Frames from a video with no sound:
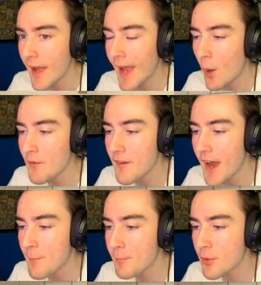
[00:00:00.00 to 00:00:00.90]
However,
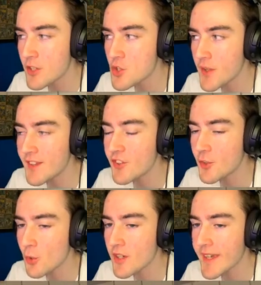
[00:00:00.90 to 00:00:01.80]
I'm pretty sure he's
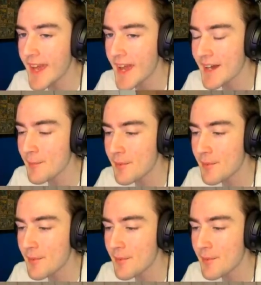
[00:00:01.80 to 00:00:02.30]
still gonna camp.